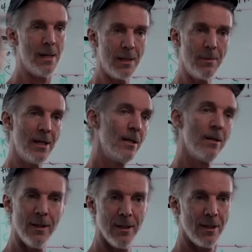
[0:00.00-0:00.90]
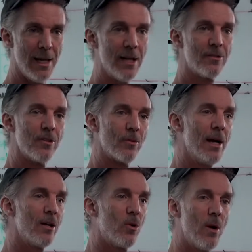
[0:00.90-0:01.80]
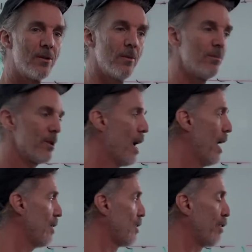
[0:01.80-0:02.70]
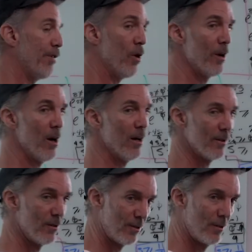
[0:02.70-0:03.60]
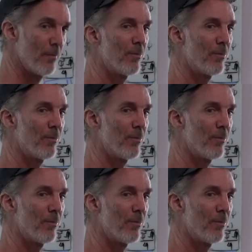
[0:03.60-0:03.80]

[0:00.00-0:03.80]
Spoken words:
many, many classes, right? Quantum dots, phonons.